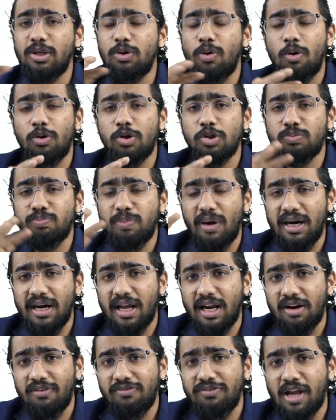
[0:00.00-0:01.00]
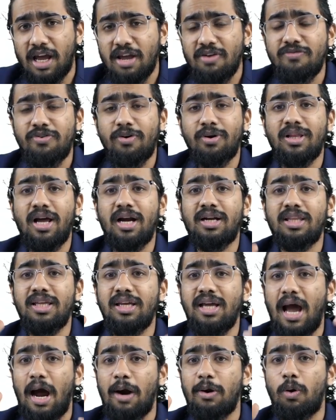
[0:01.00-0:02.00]
You have to spend enough time for that
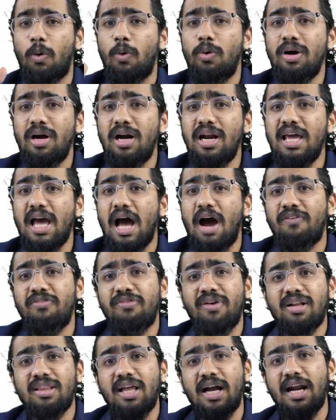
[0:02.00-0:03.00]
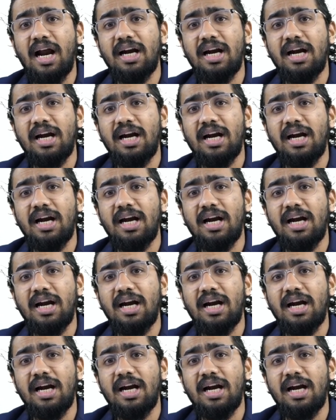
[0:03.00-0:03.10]
thing and only after that